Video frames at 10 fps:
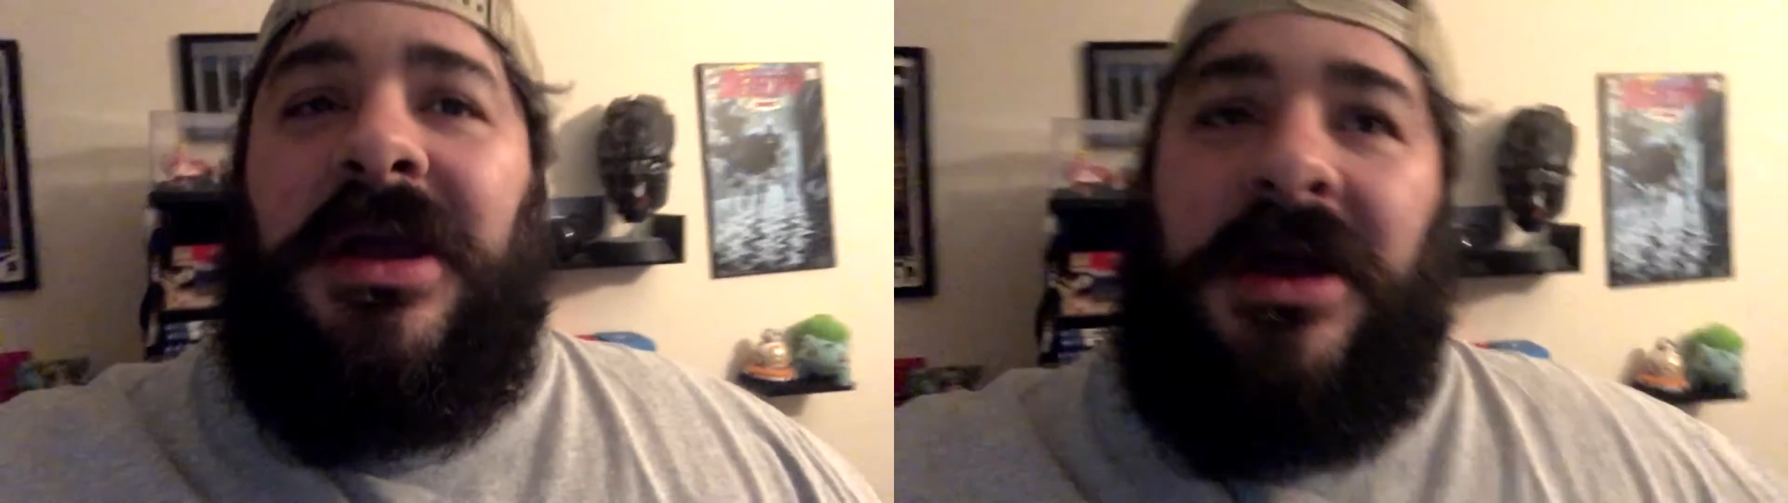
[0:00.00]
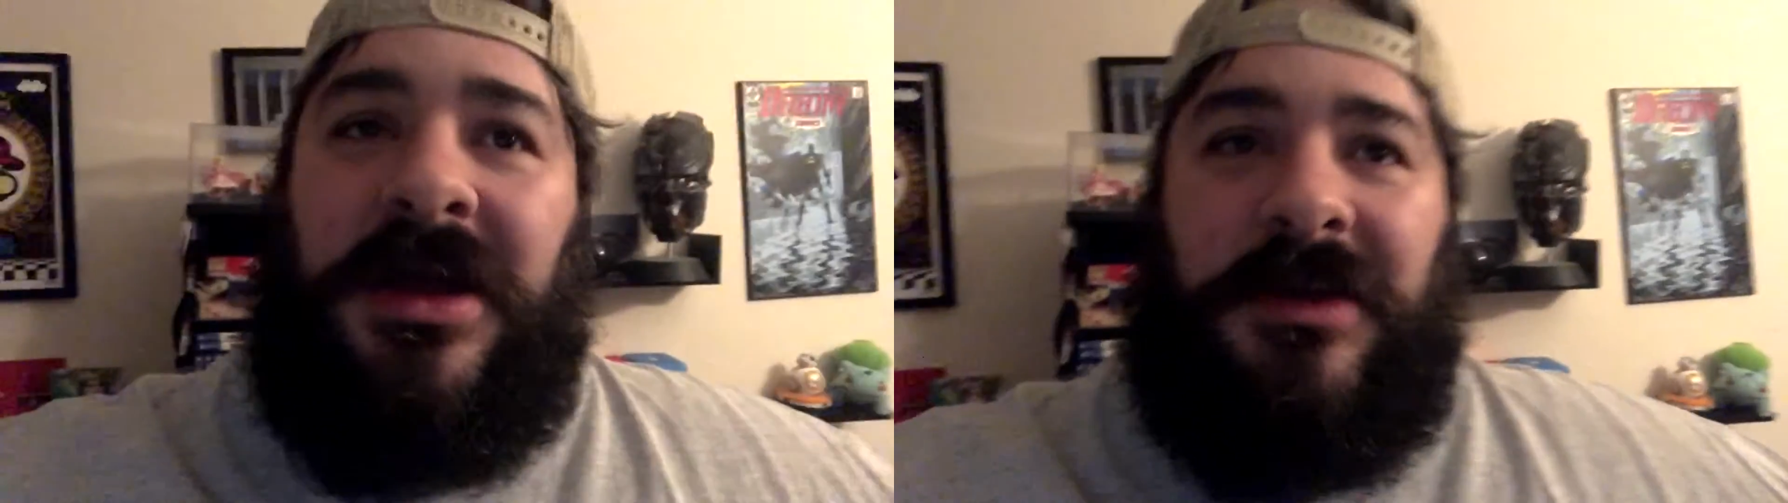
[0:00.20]

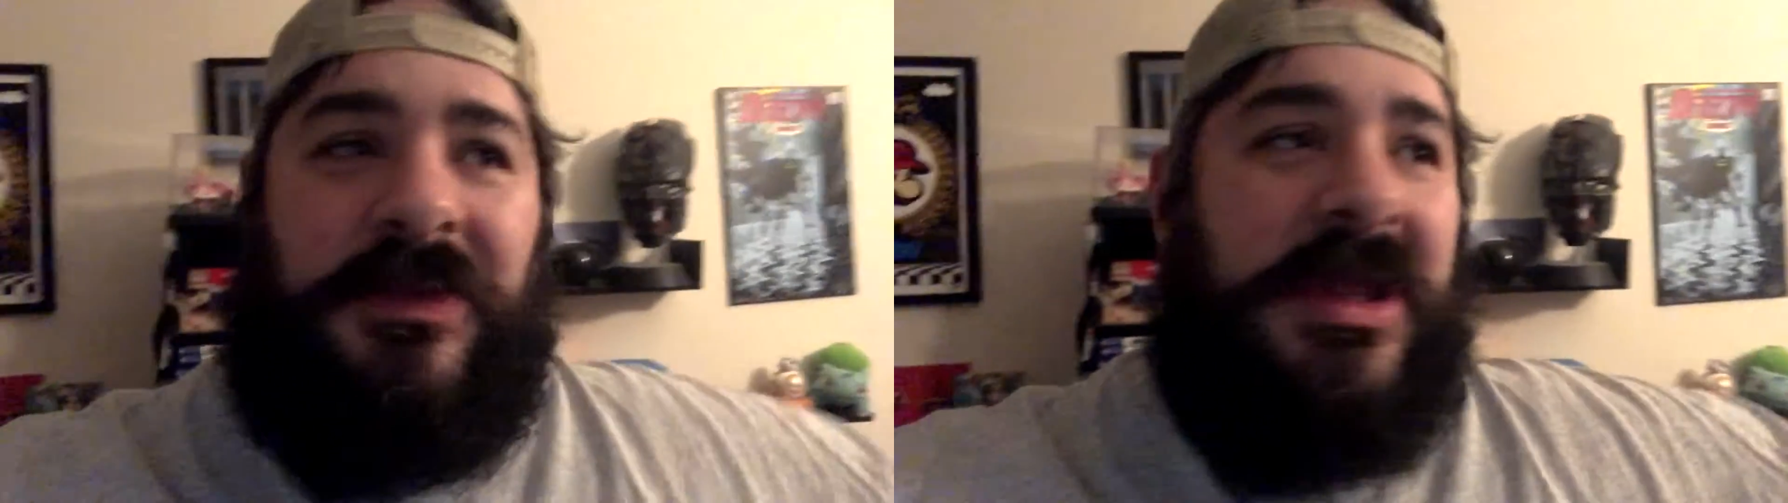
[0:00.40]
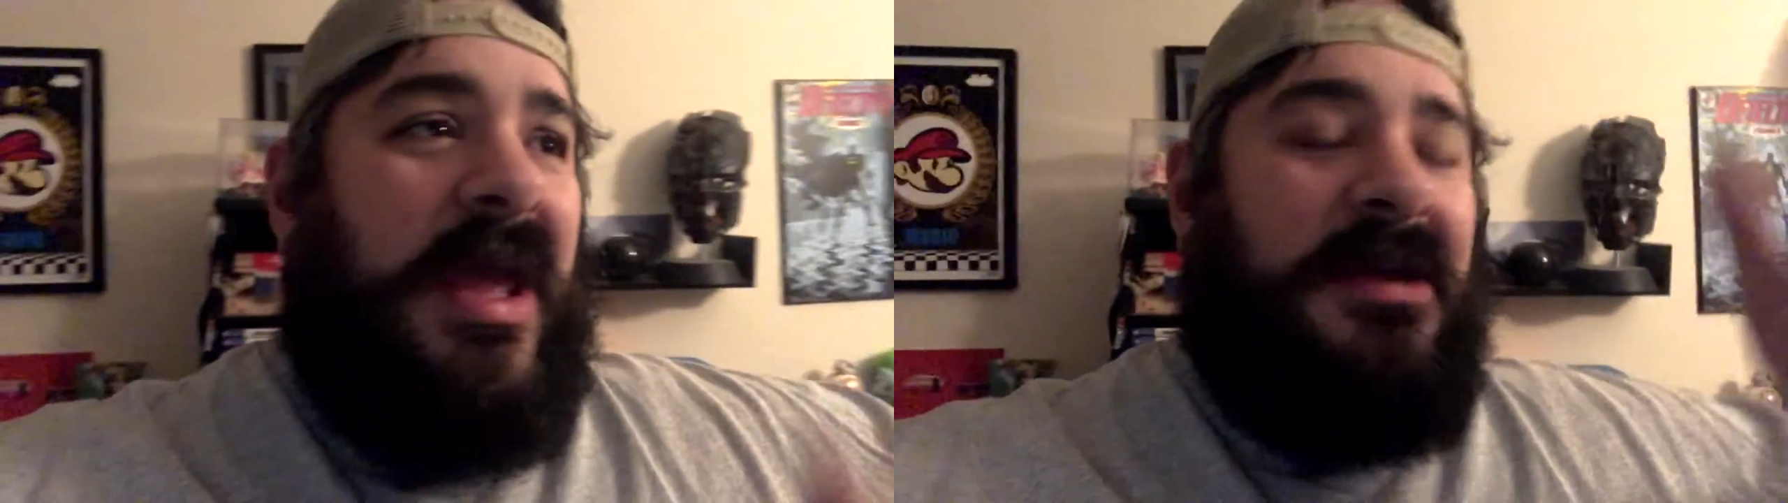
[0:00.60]

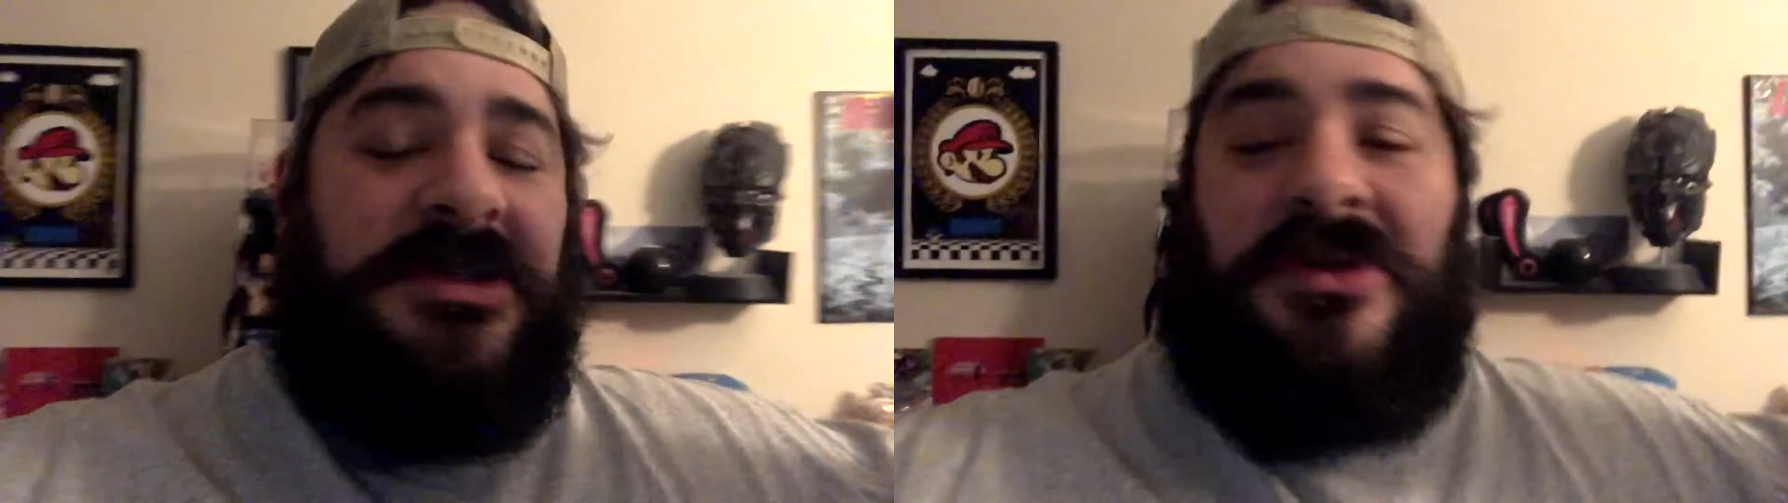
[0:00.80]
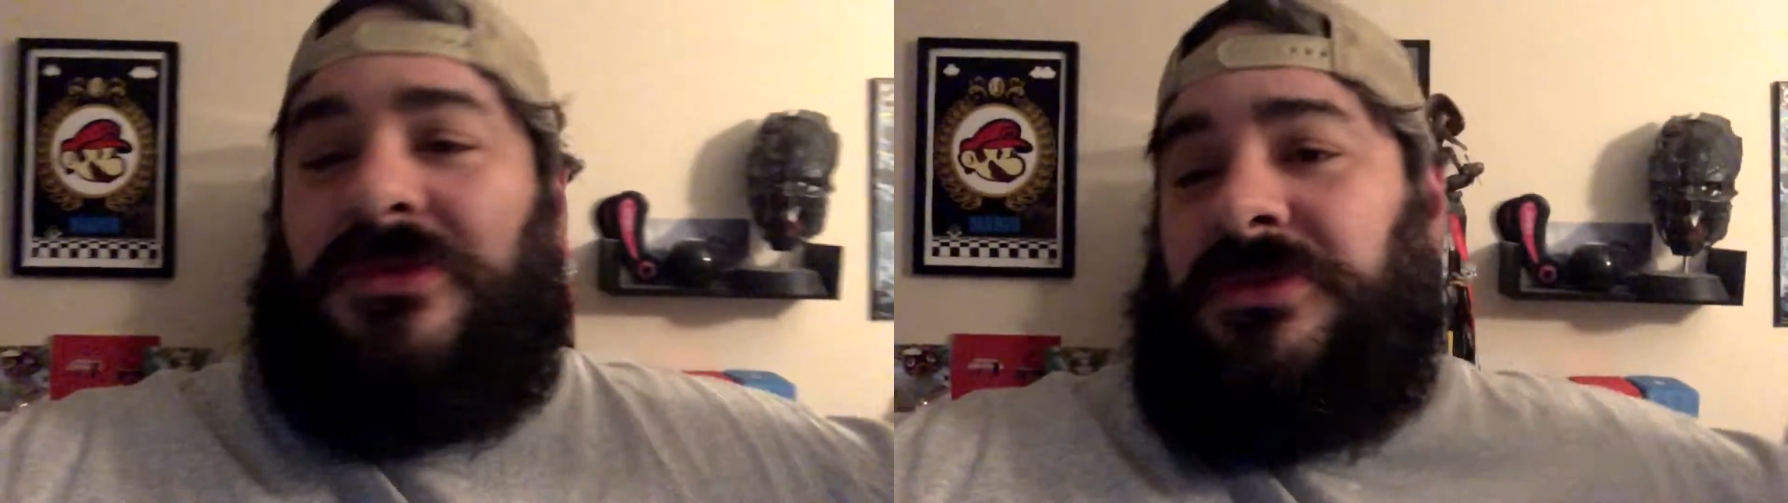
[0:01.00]
But yeah,
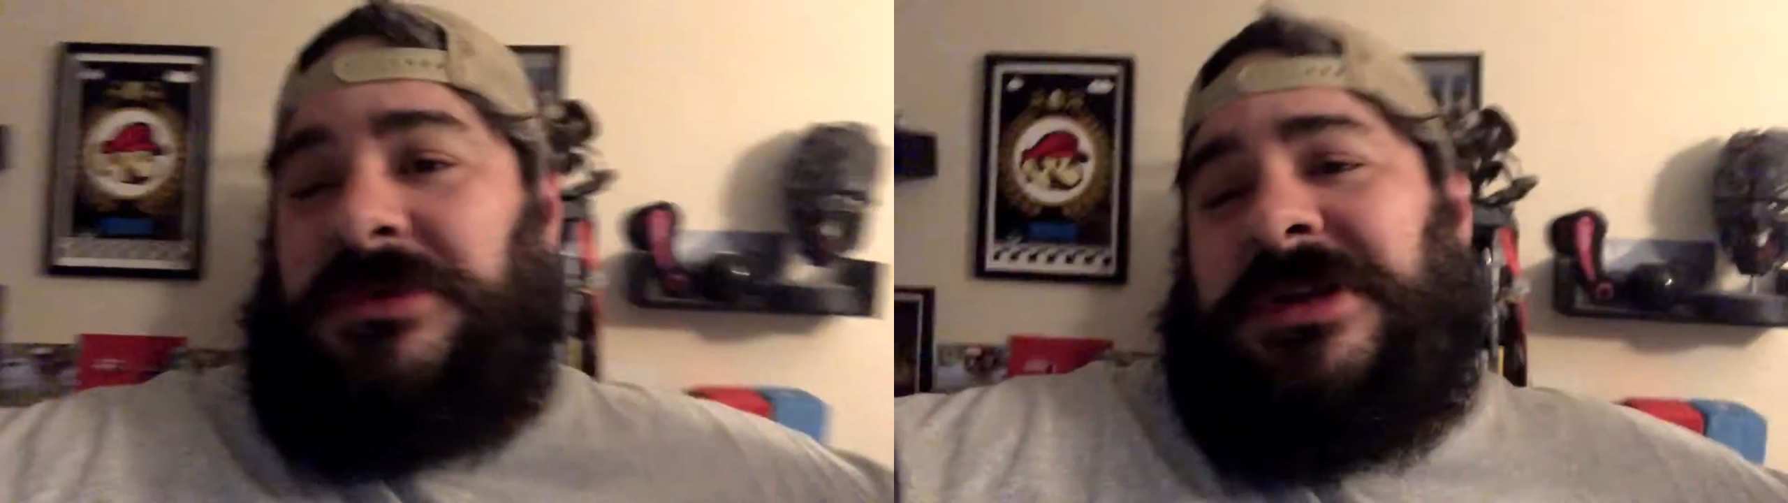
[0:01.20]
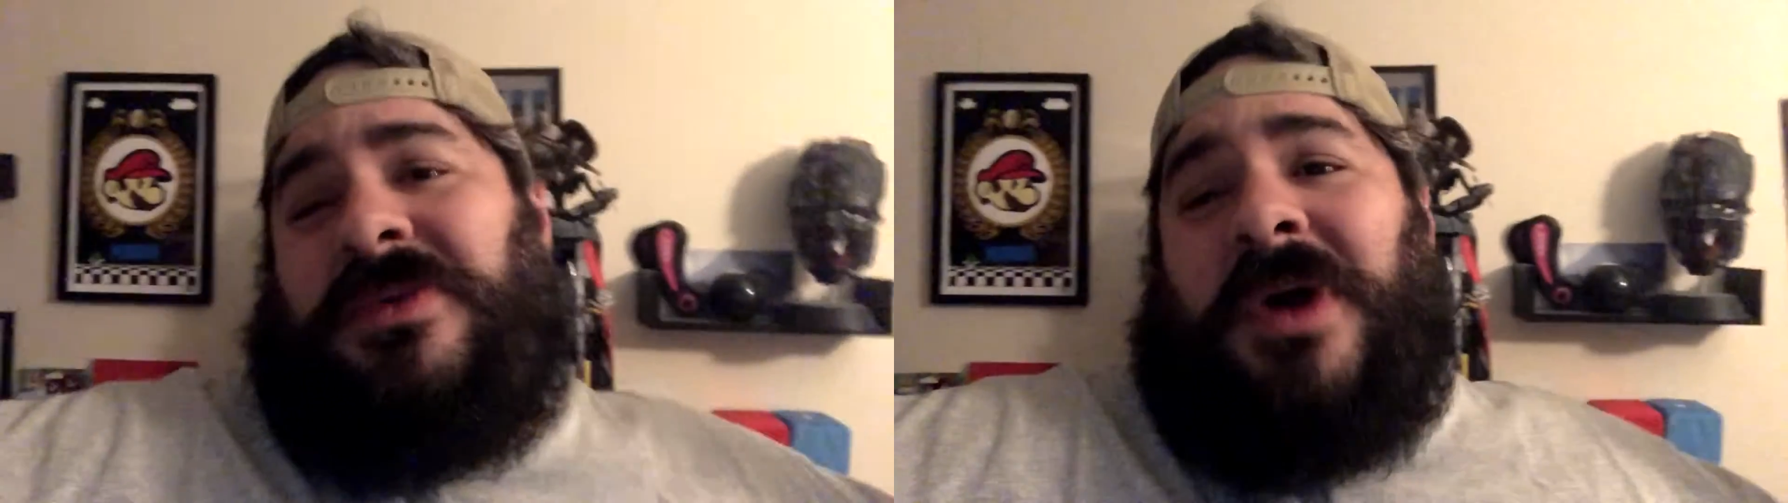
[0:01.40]
so
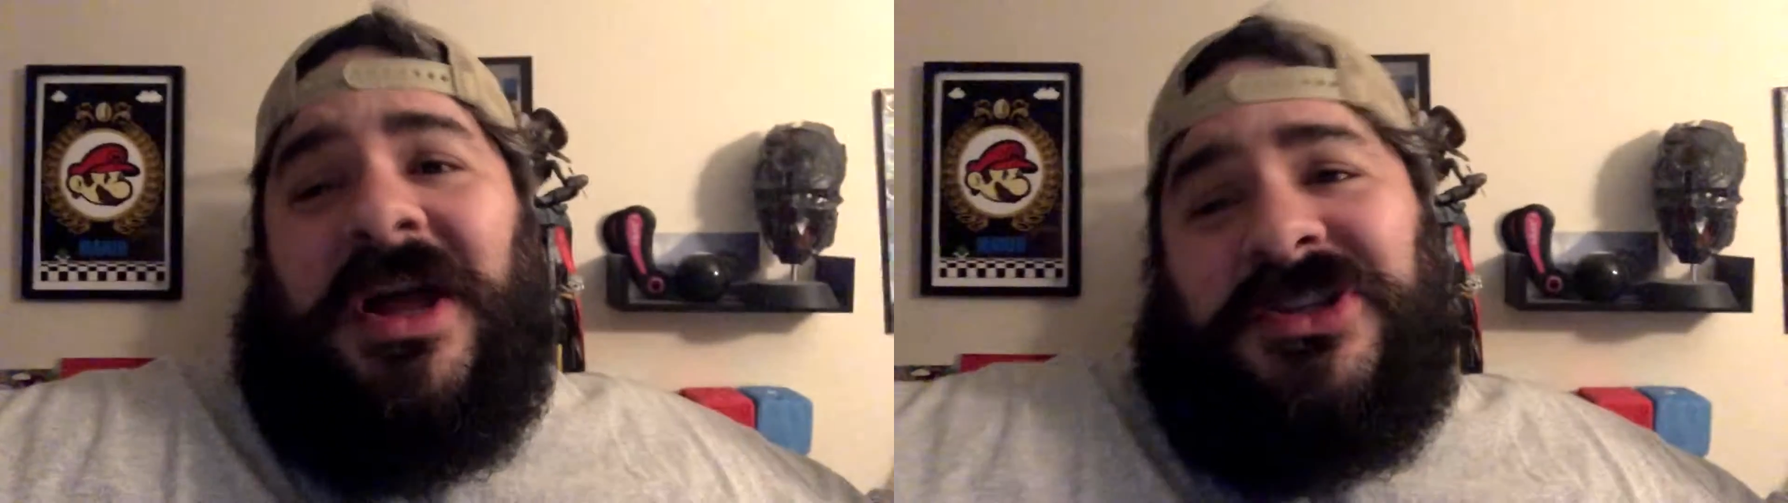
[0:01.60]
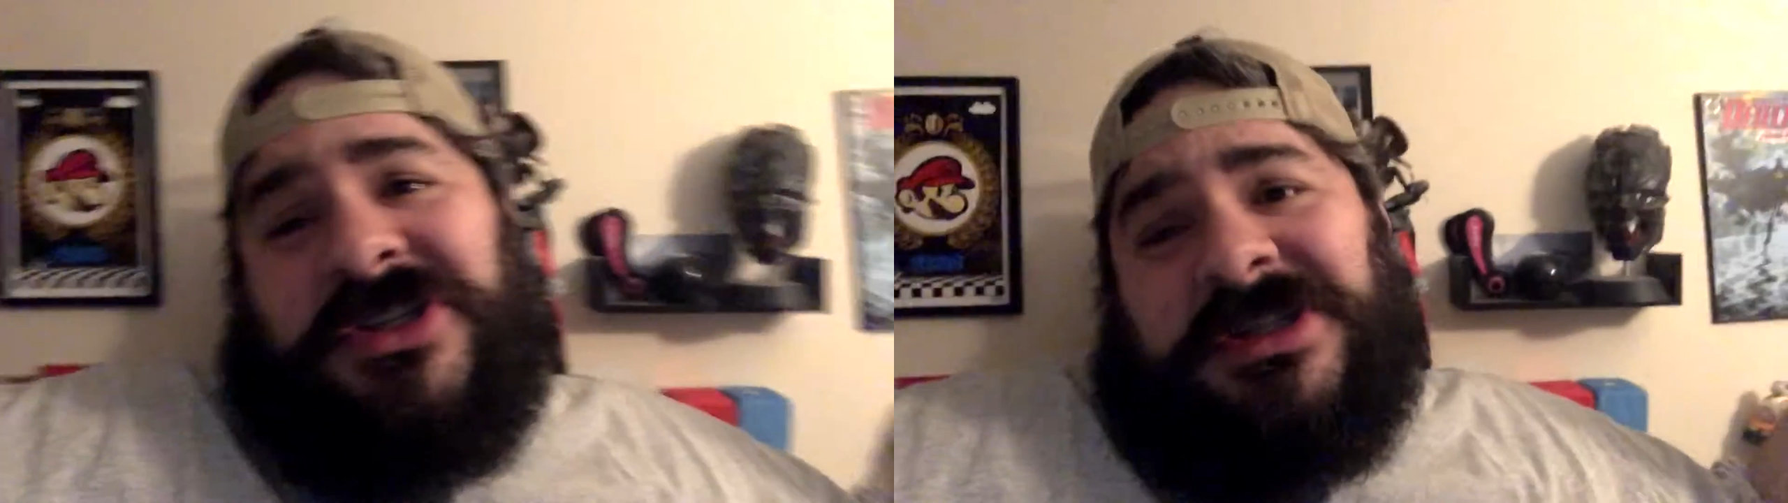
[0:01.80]
watch